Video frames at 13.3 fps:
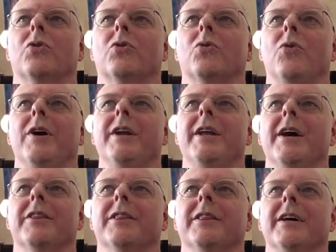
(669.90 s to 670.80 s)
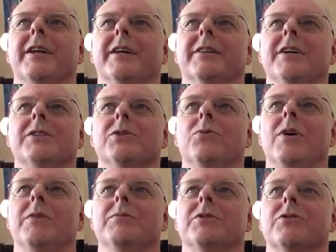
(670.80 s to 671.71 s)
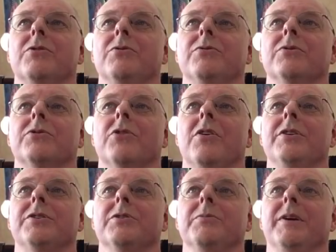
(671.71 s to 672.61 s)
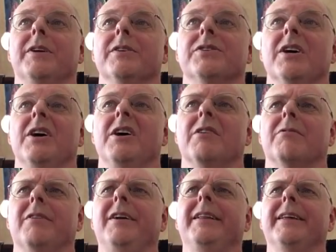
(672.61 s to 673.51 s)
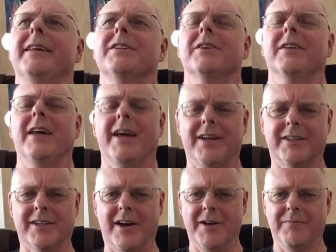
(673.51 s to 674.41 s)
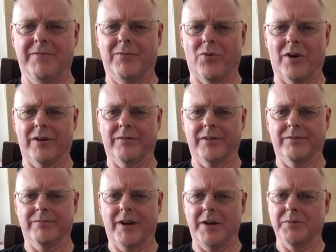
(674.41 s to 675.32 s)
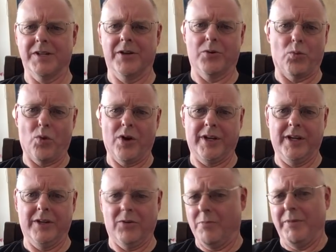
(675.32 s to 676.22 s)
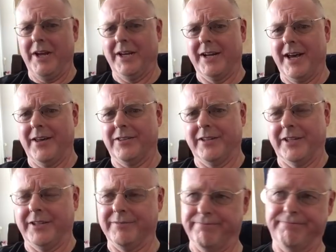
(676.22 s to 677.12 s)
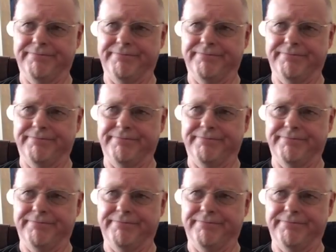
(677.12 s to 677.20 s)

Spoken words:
quite athletic. That's who I was drawn to, because really that's all I had time for. I was either working or being an athlete.